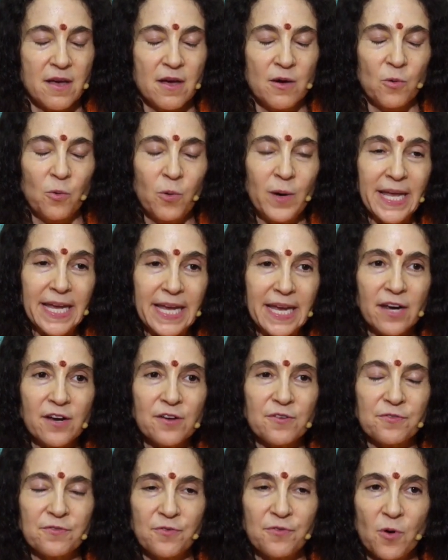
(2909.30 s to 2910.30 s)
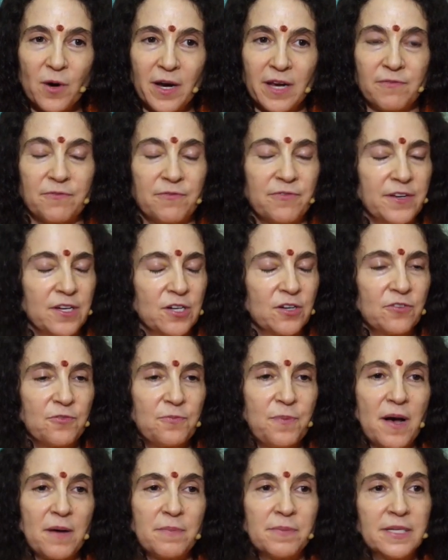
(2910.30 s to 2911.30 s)
We can avoid fear of
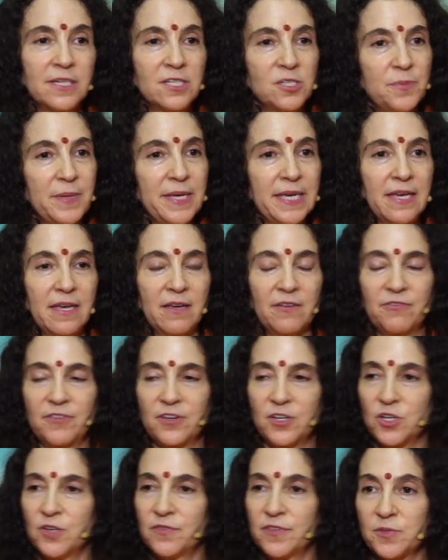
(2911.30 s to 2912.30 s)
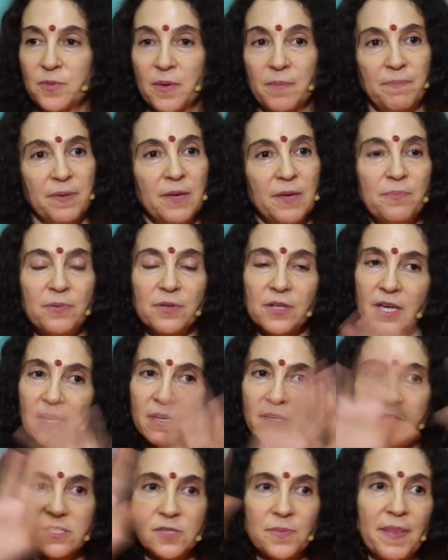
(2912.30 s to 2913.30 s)
public speaking, fear of this. People
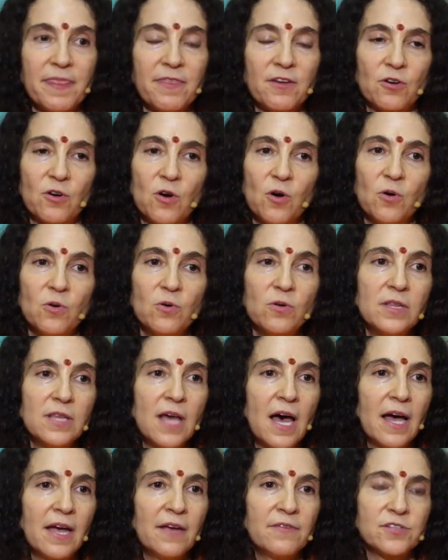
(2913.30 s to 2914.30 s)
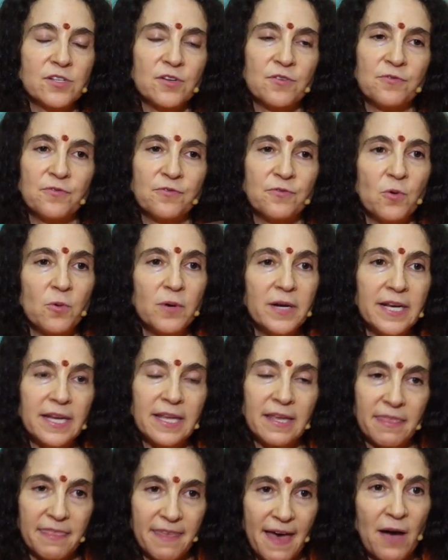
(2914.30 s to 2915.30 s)
can spend their whole lives
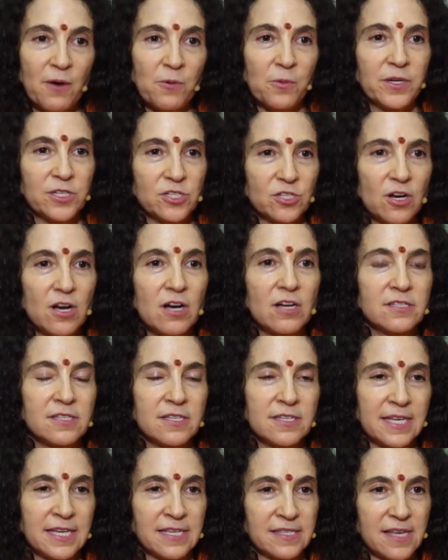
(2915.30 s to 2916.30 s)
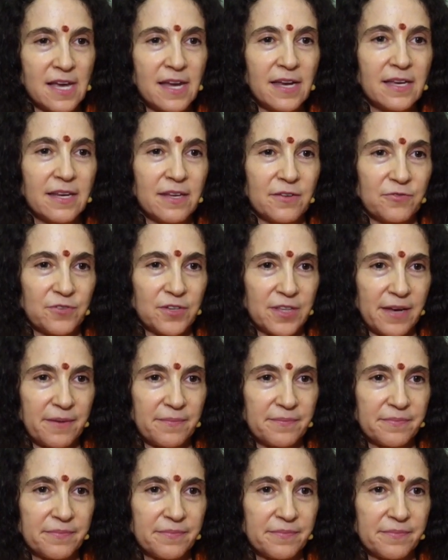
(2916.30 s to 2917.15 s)
avoiding that which causes anxiety for them,